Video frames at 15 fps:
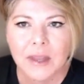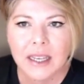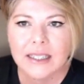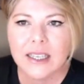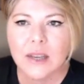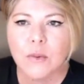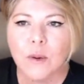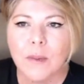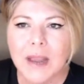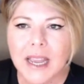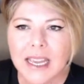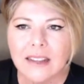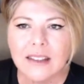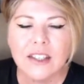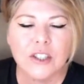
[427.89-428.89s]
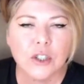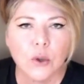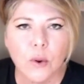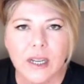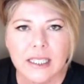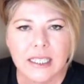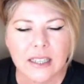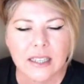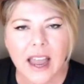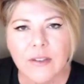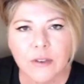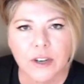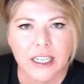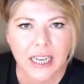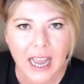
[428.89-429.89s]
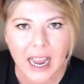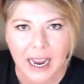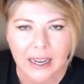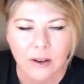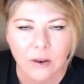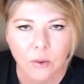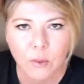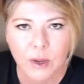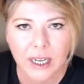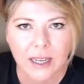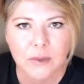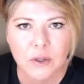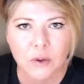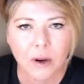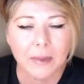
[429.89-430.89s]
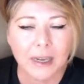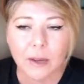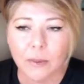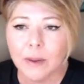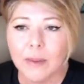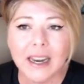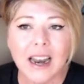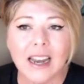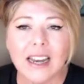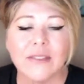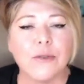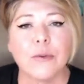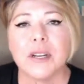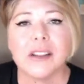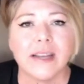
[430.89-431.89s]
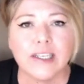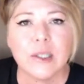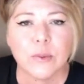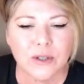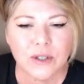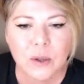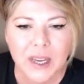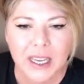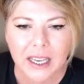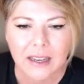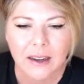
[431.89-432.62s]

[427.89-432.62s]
See, we're making these choices every day when it comes to our money. We may not even realize we're doing it.